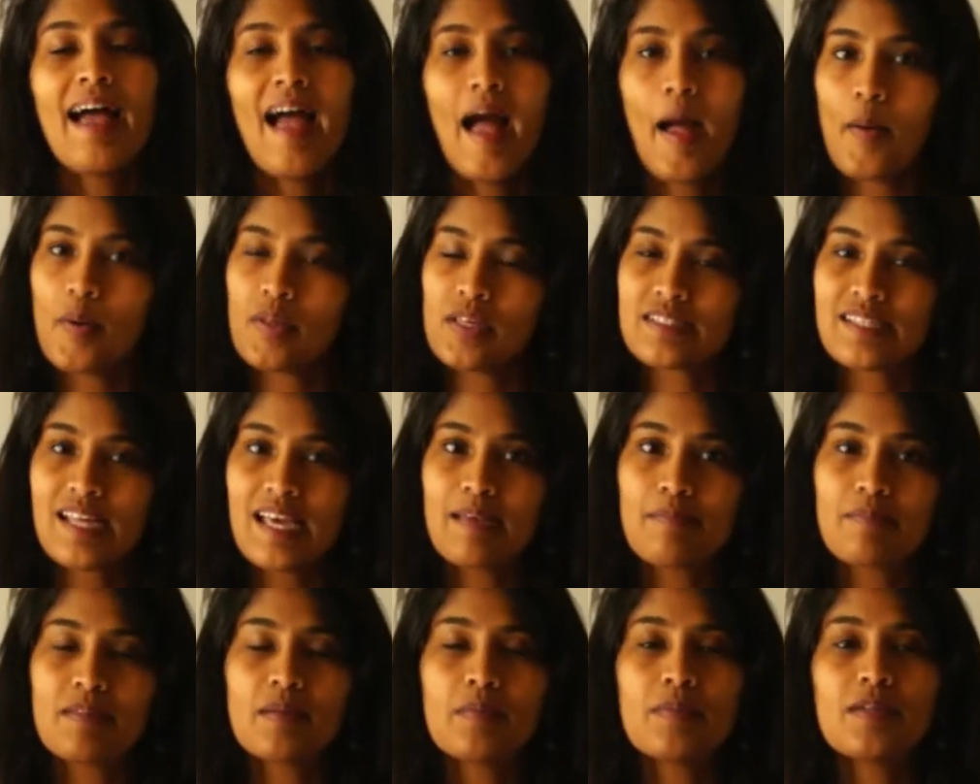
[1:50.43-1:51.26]
And when the
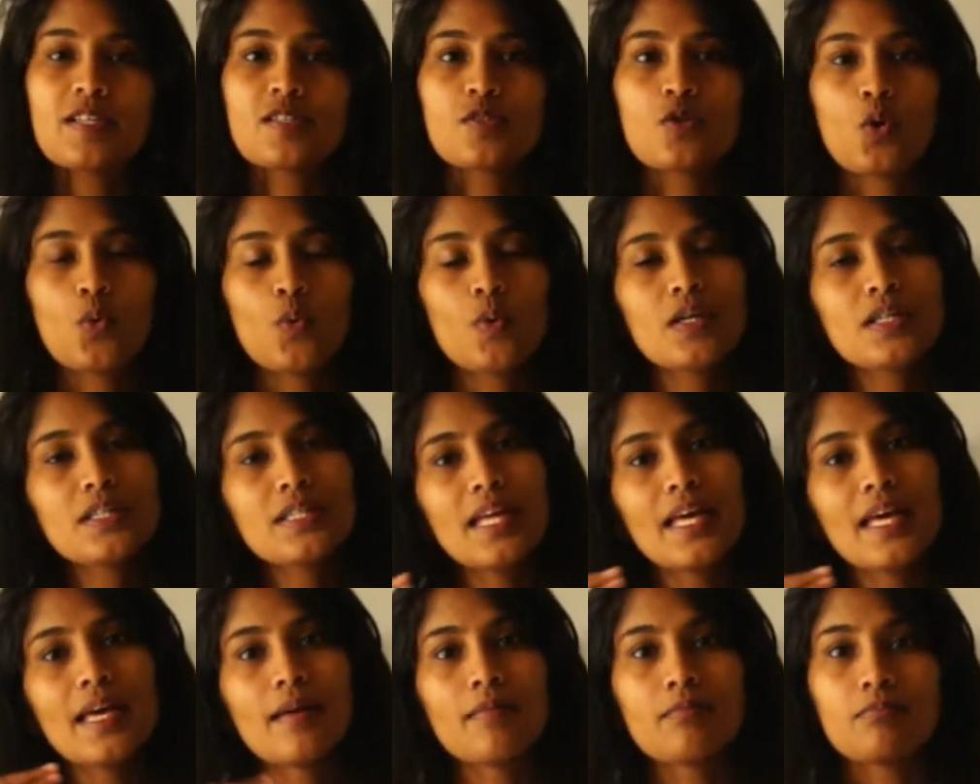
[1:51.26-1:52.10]
time limit is over,
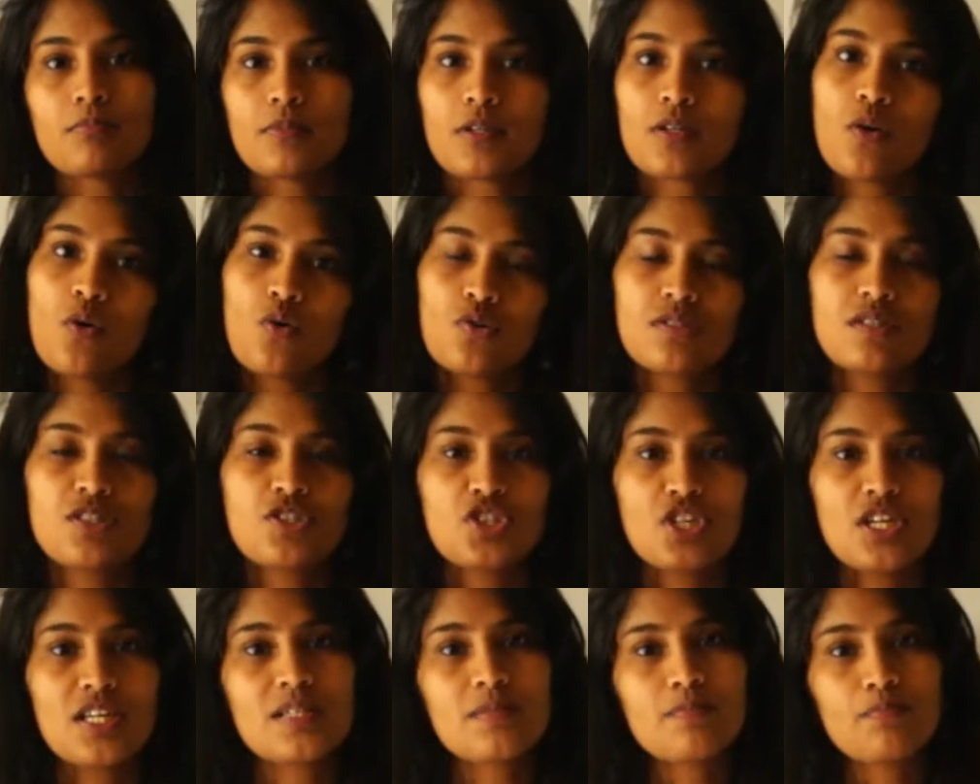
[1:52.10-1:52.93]
they close the
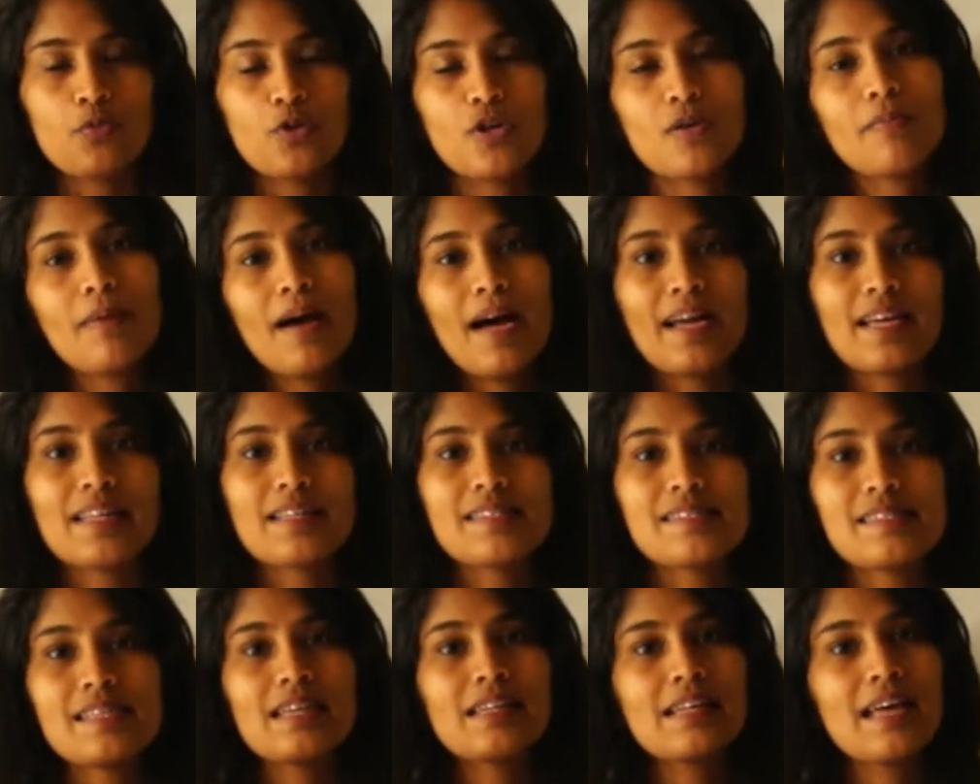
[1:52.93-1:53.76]
sheet, put it back
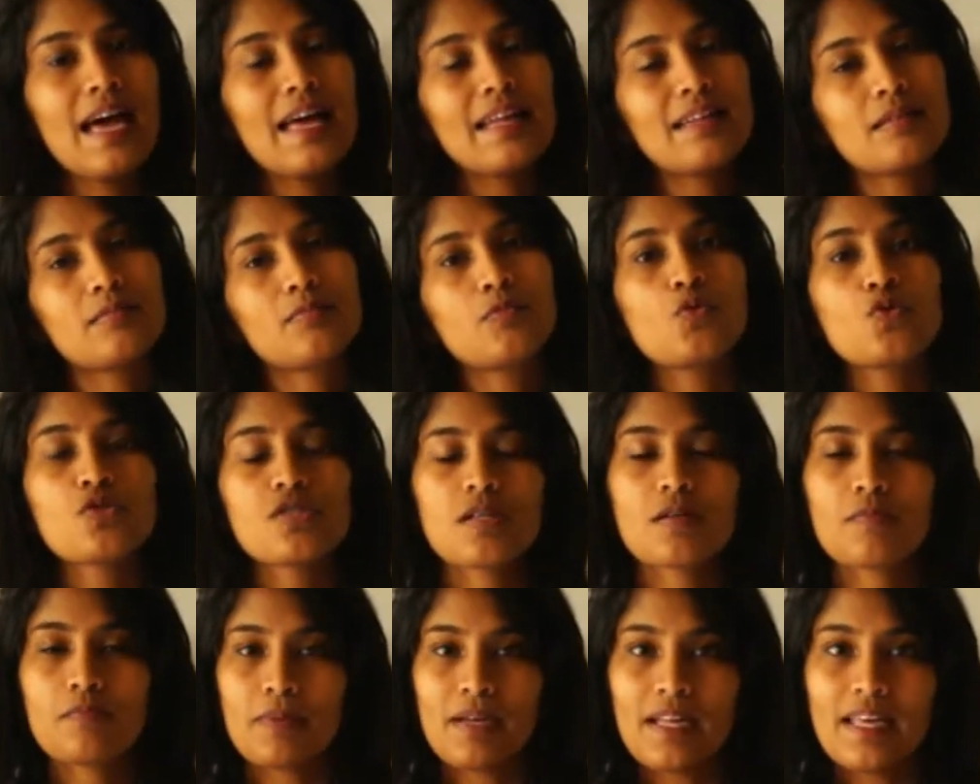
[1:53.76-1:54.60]
inside and the
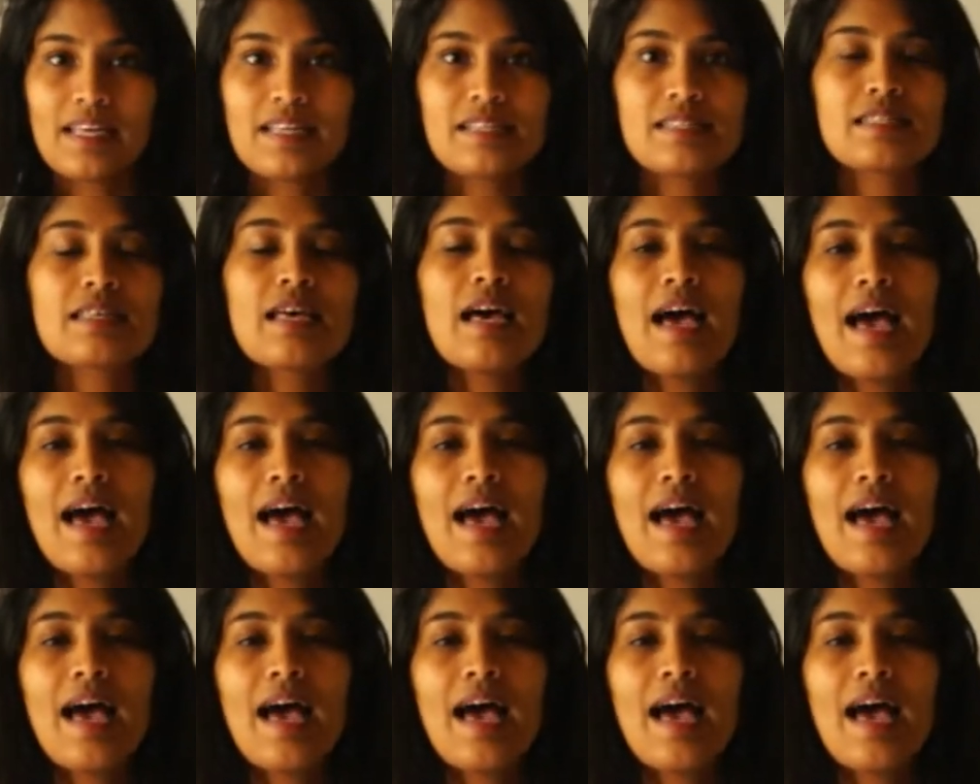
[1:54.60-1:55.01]
music plays